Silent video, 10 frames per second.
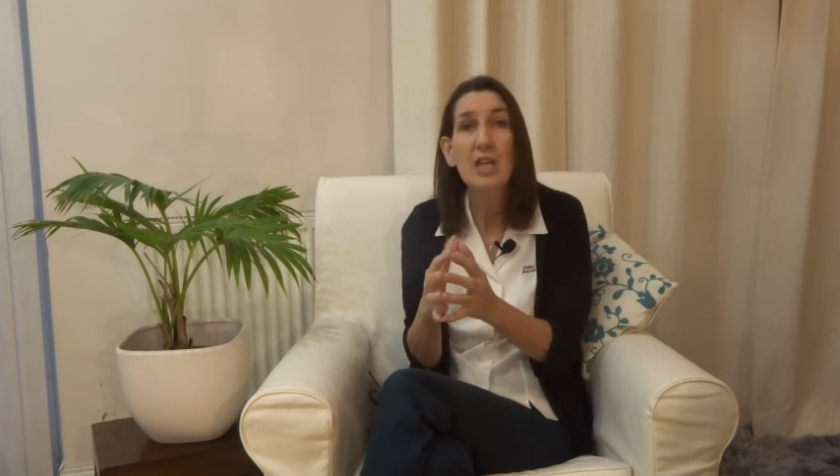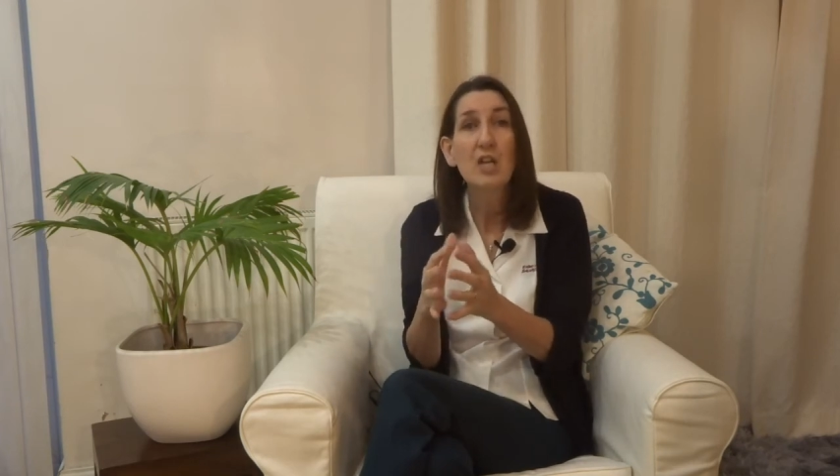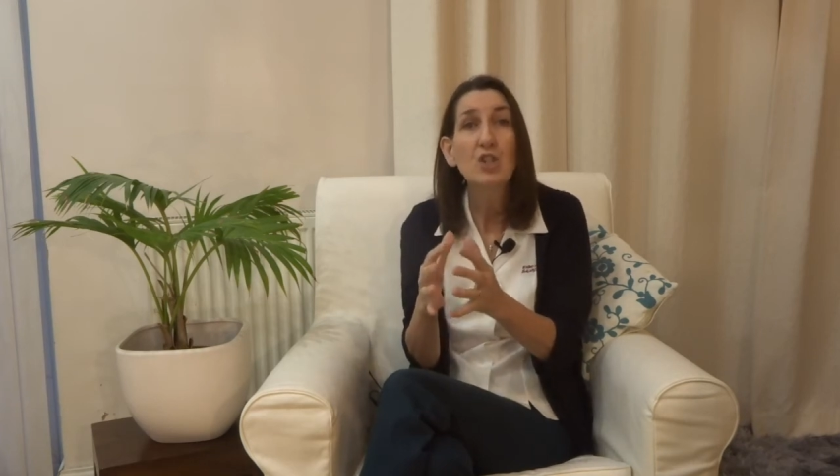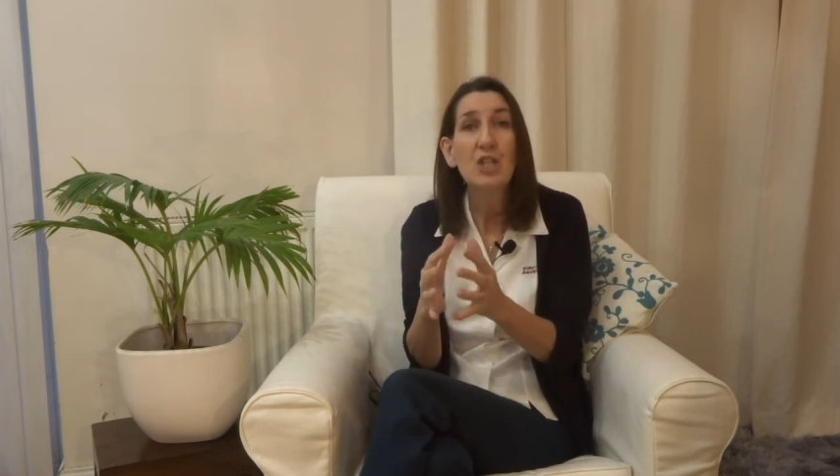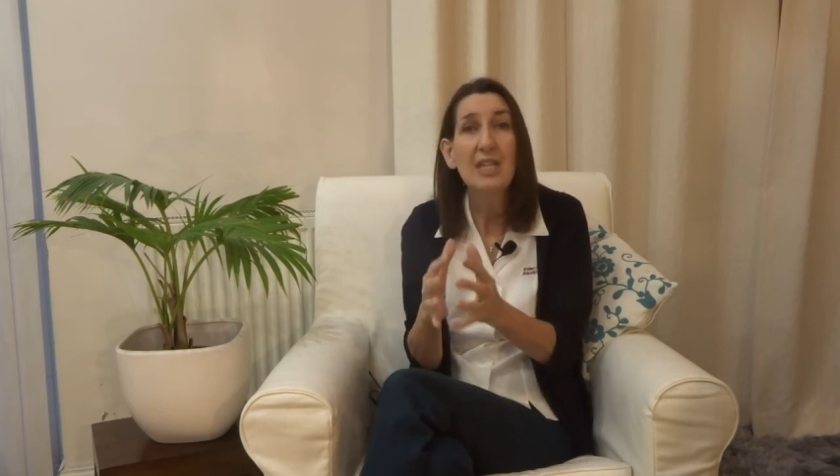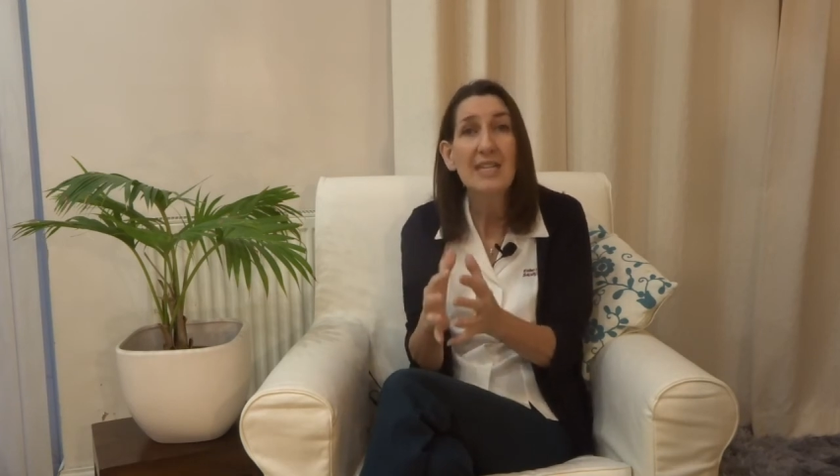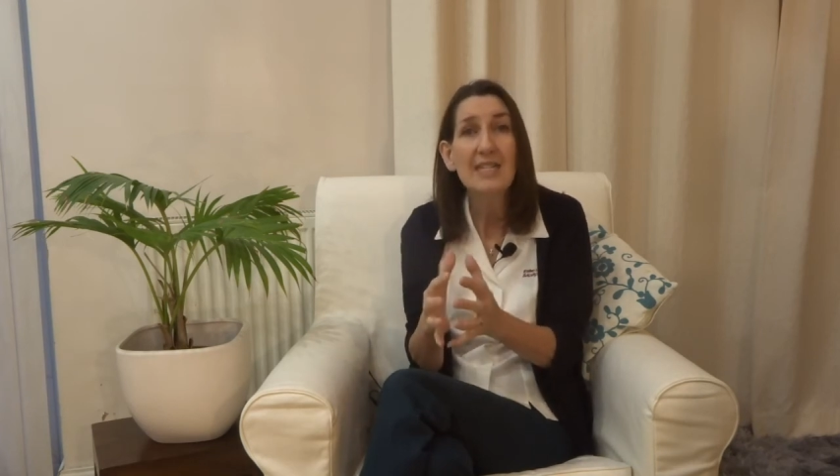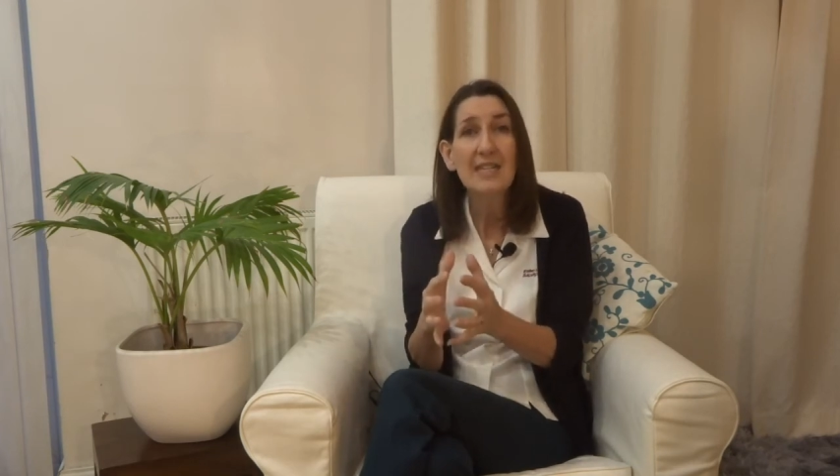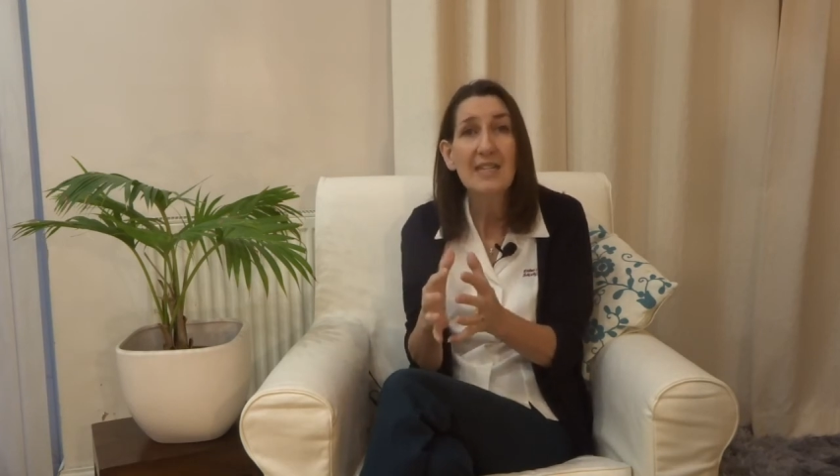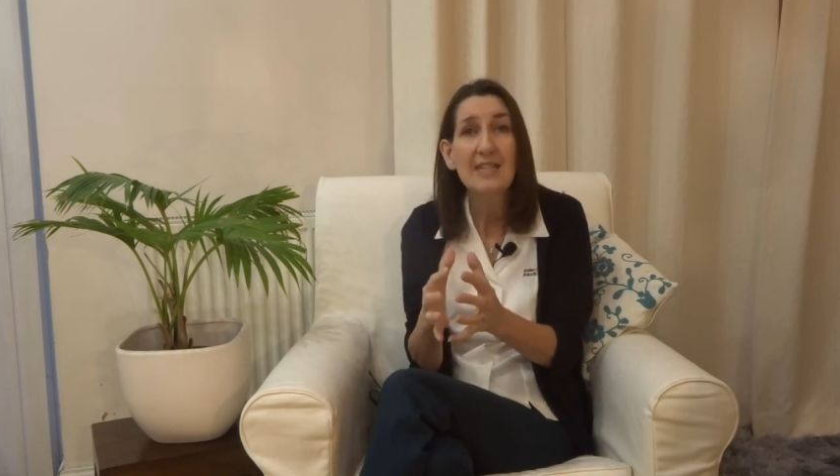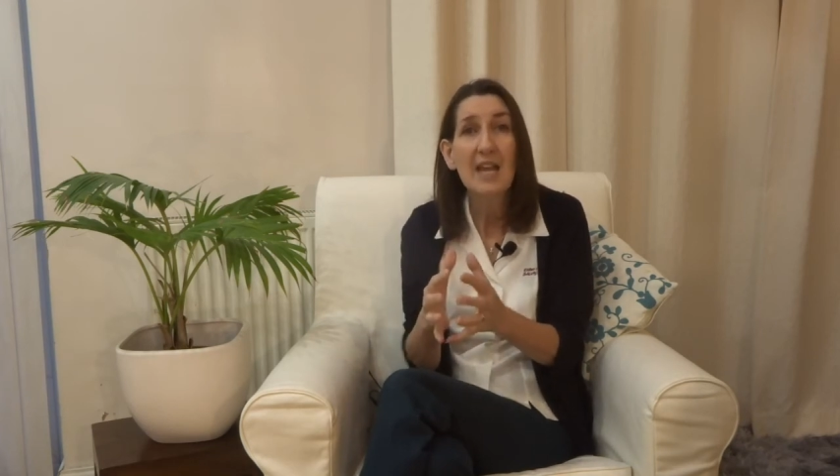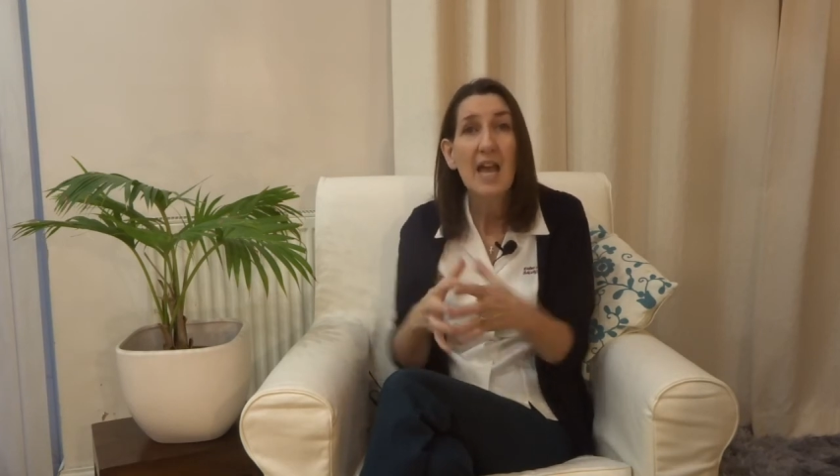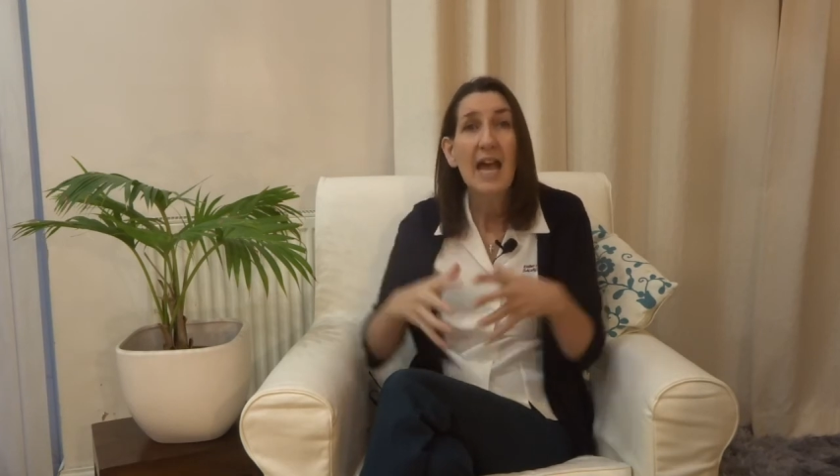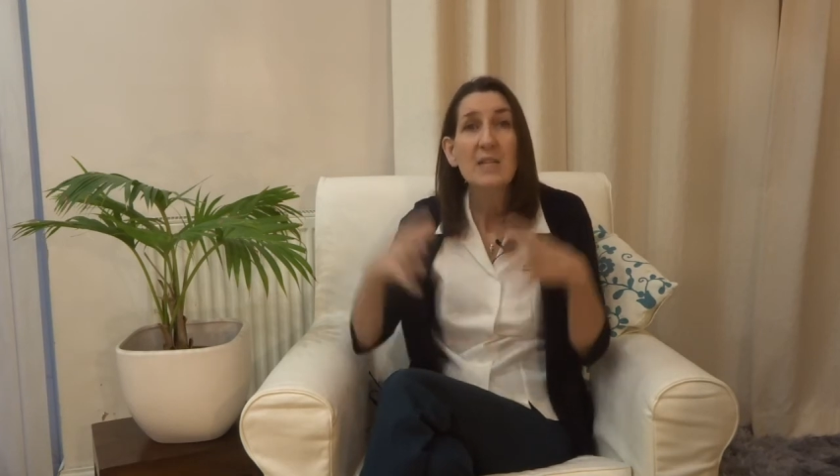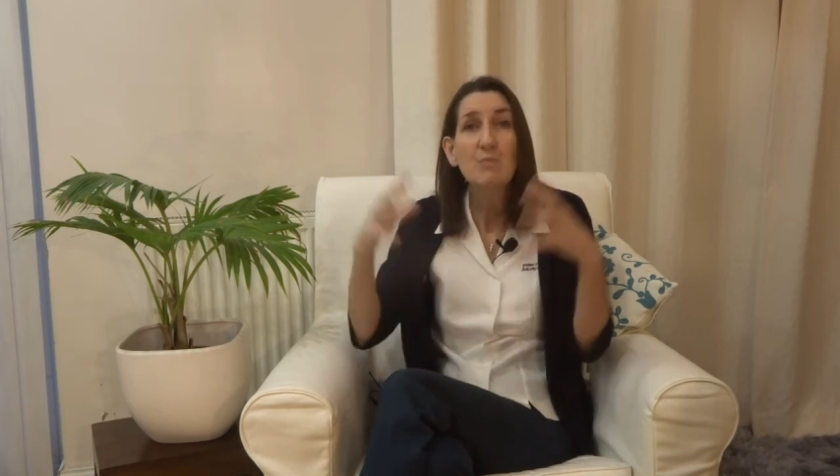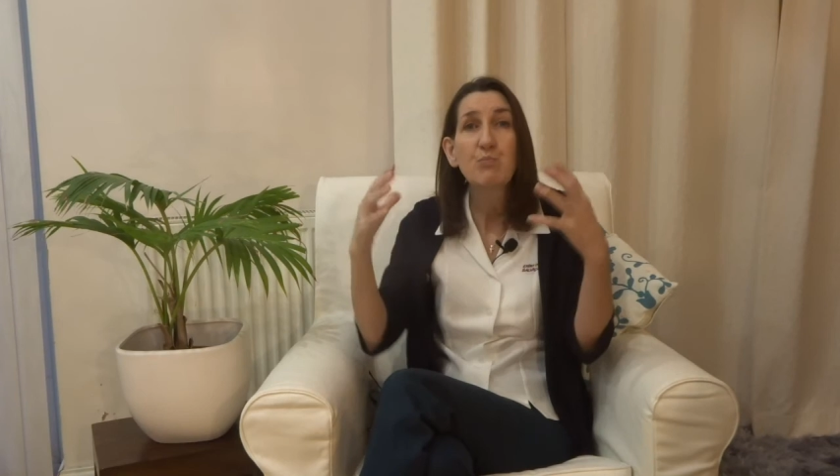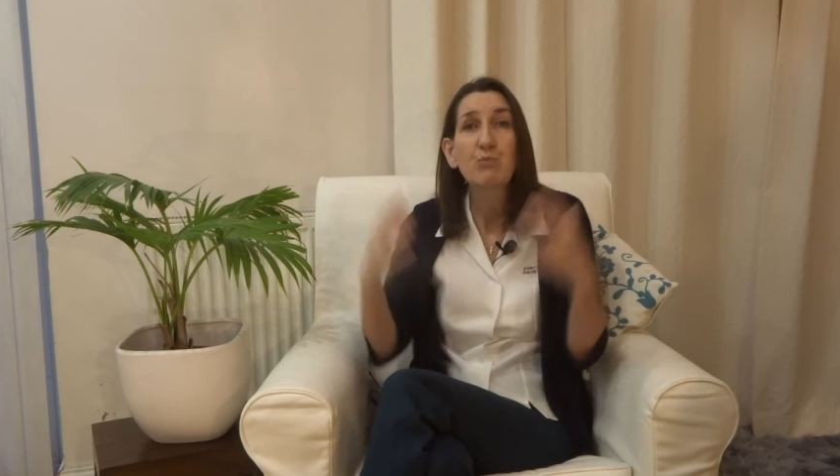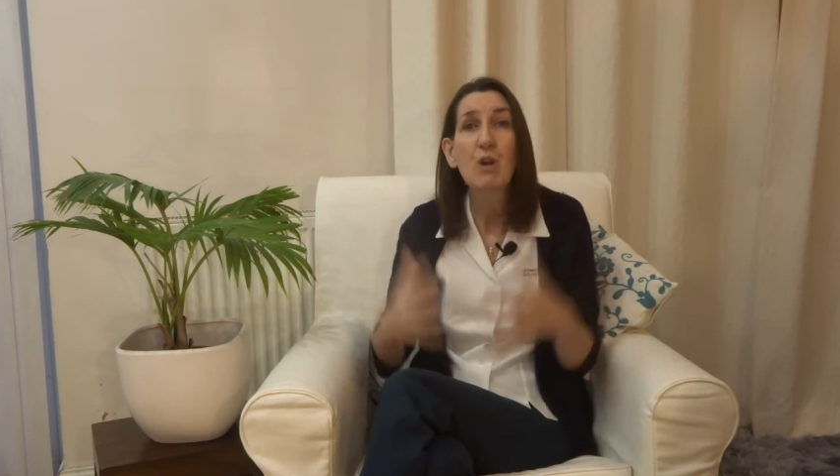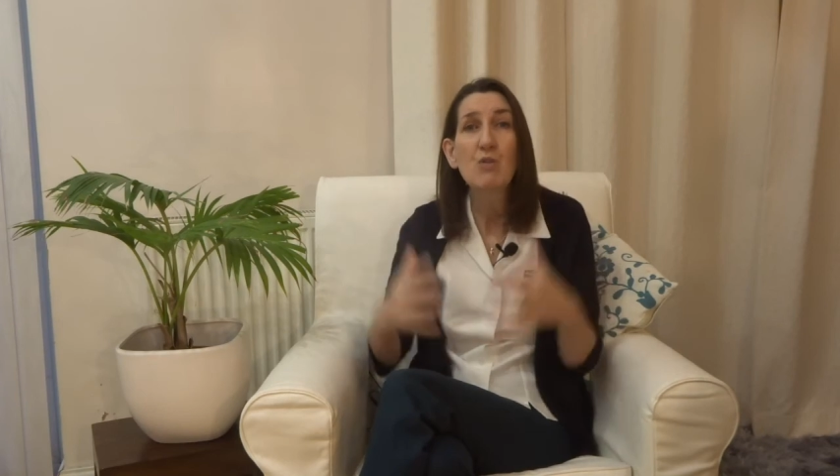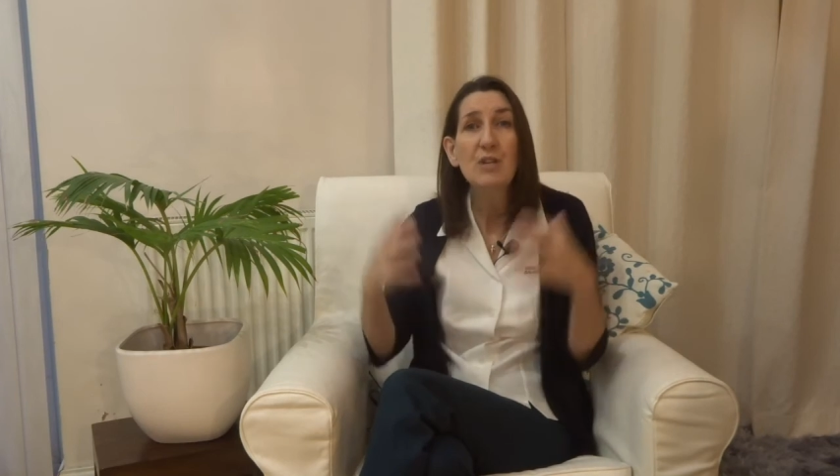Jesus has
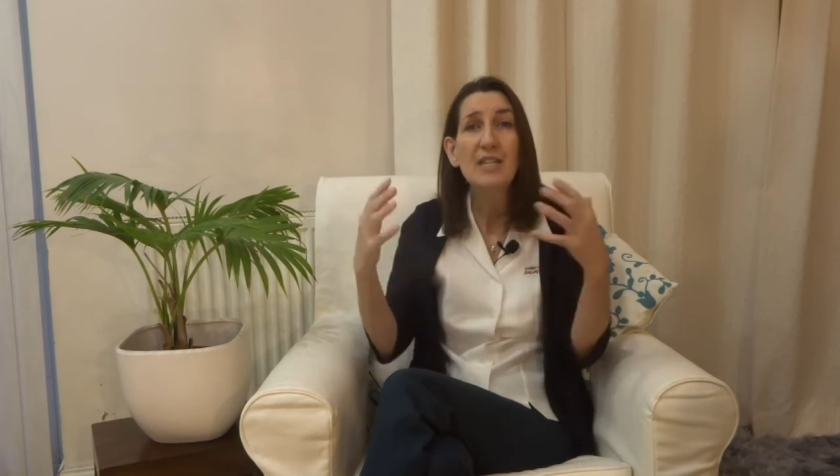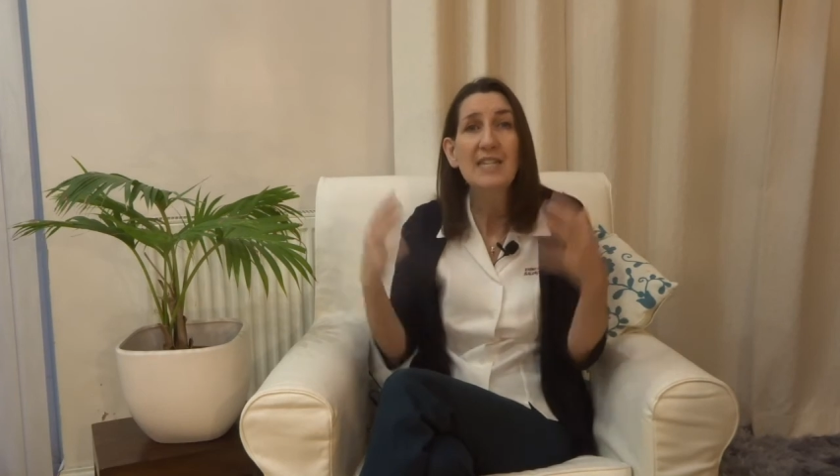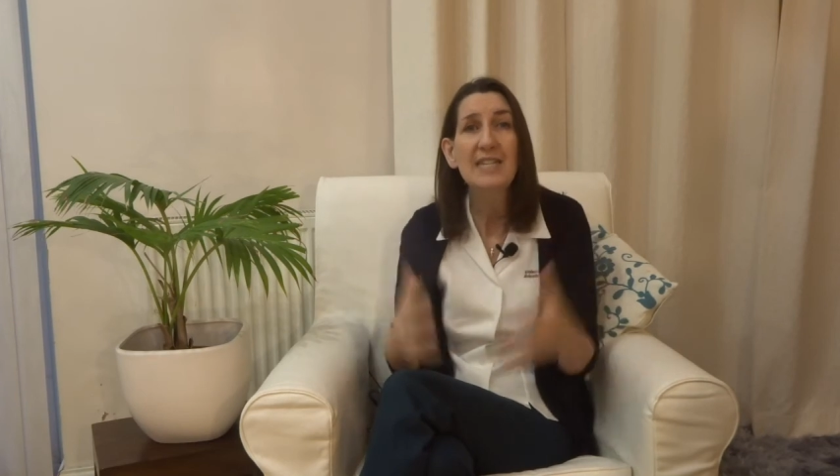broken